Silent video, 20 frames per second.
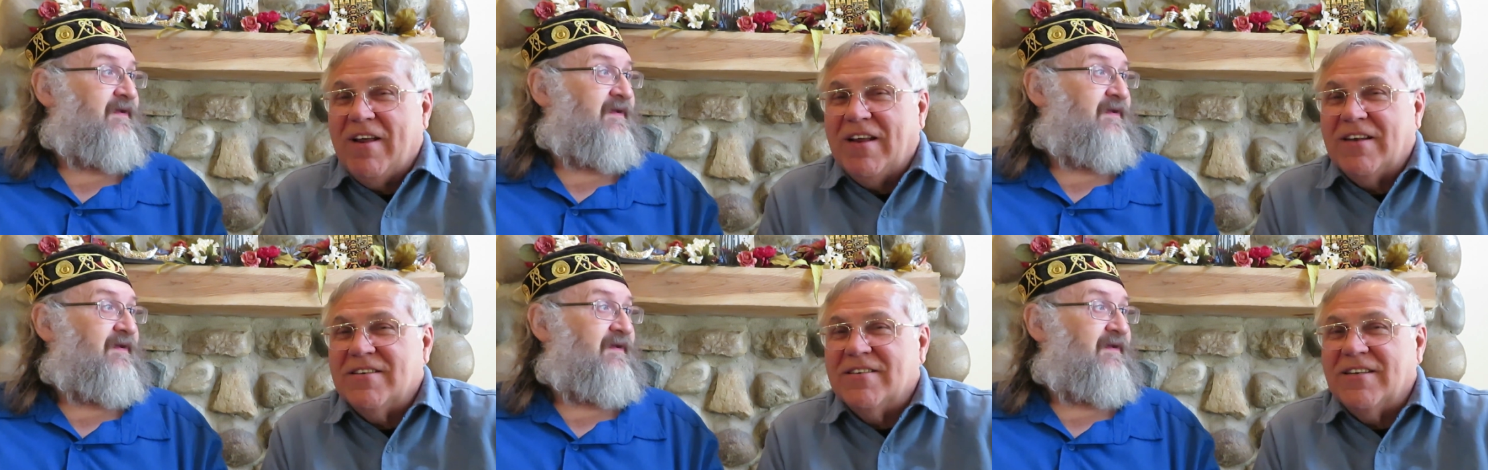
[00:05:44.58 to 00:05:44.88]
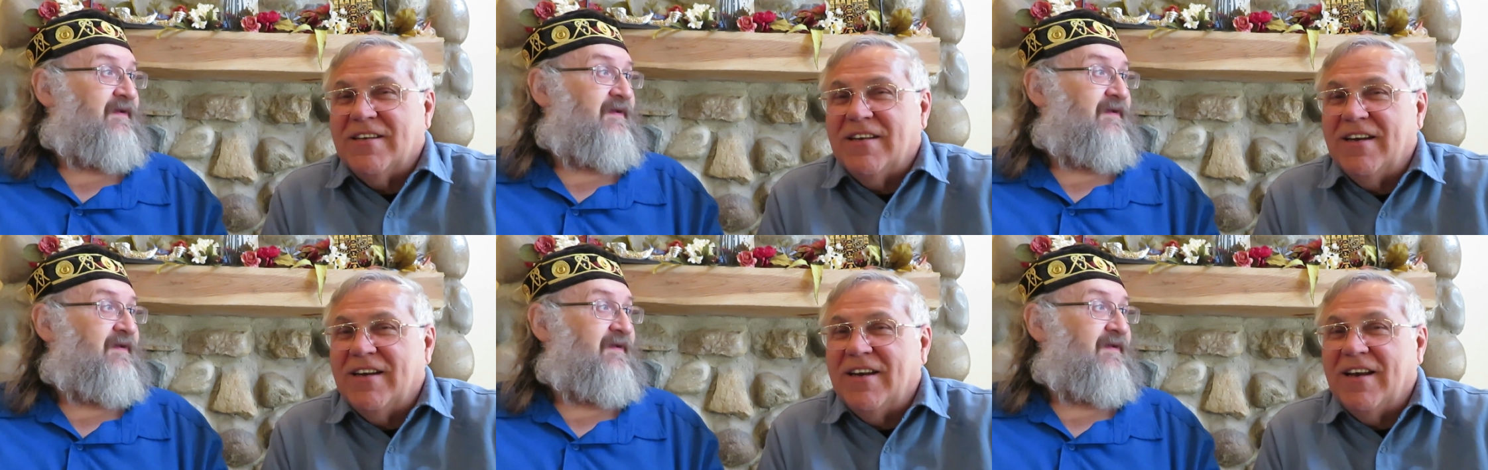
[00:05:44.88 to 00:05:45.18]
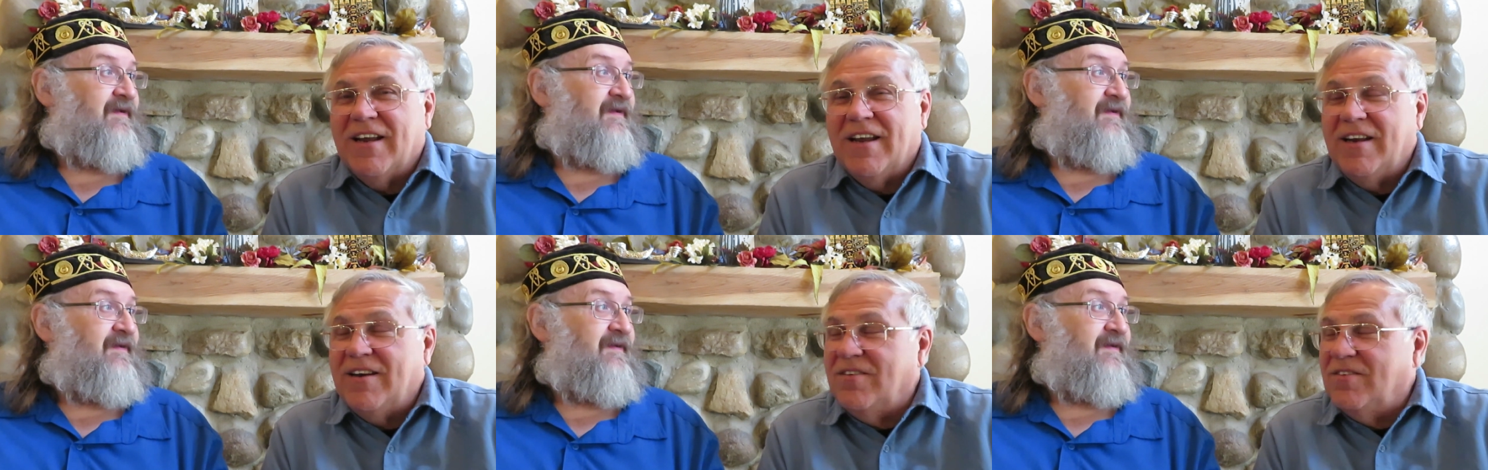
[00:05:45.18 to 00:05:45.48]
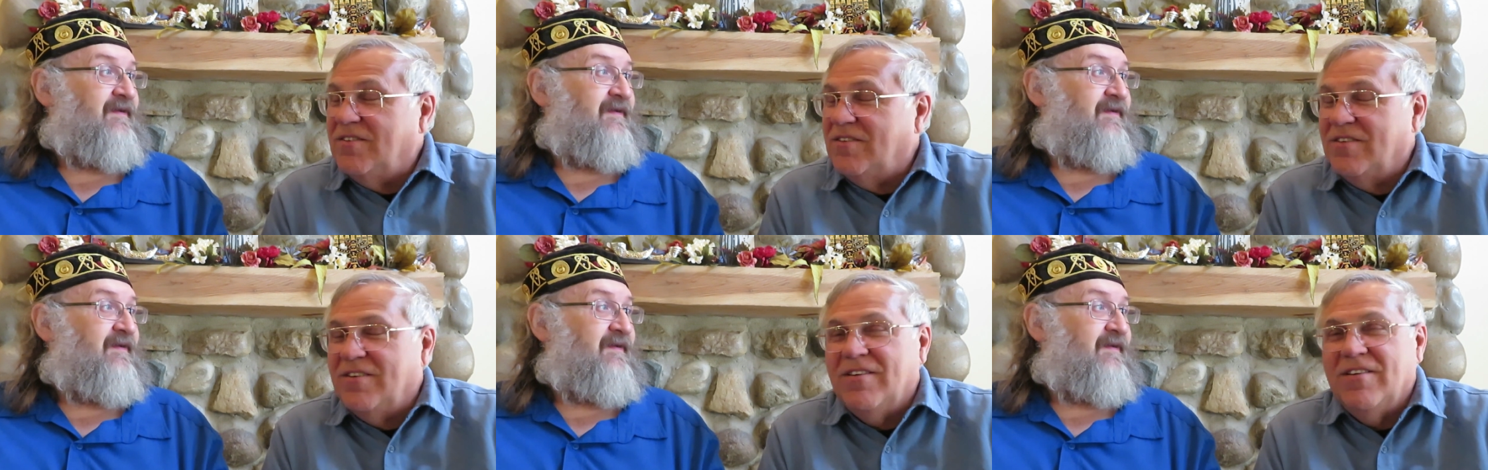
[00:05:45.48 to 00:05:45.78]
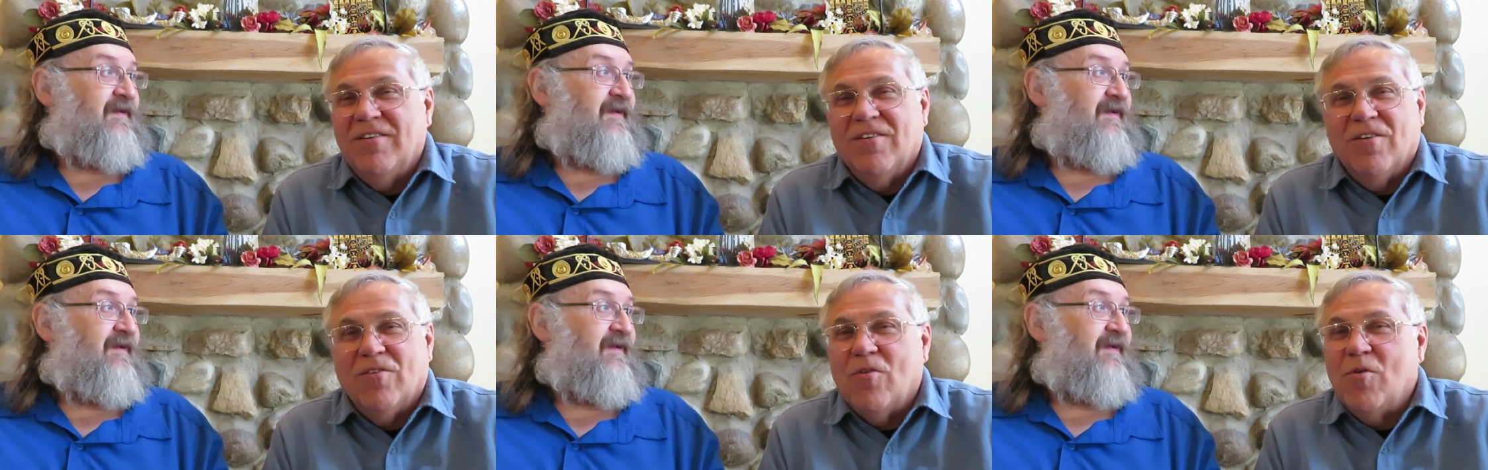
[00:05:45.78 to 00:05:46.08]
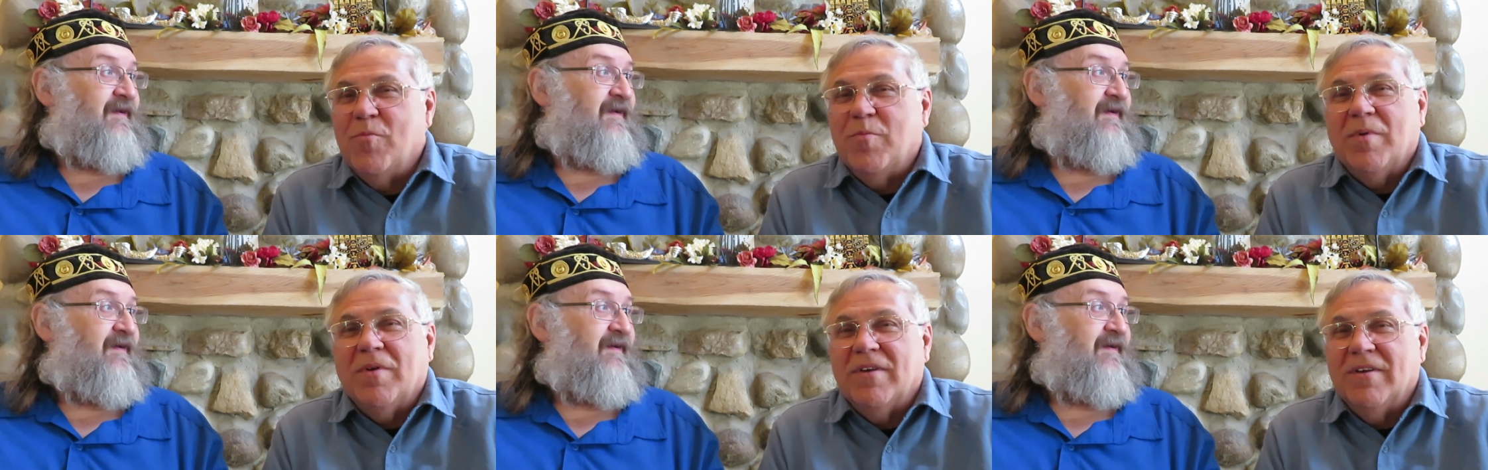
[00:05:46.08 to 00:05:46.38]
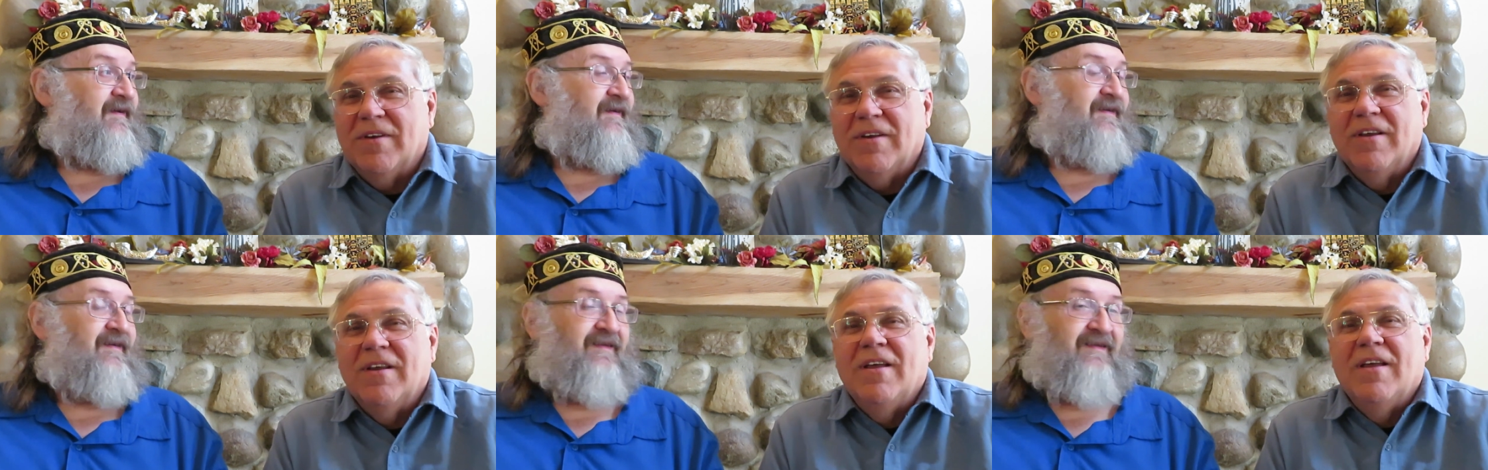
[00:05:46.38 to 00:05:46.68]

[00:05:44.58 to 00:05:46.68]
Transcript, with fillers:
Speaker 1: not seen it, I hopefully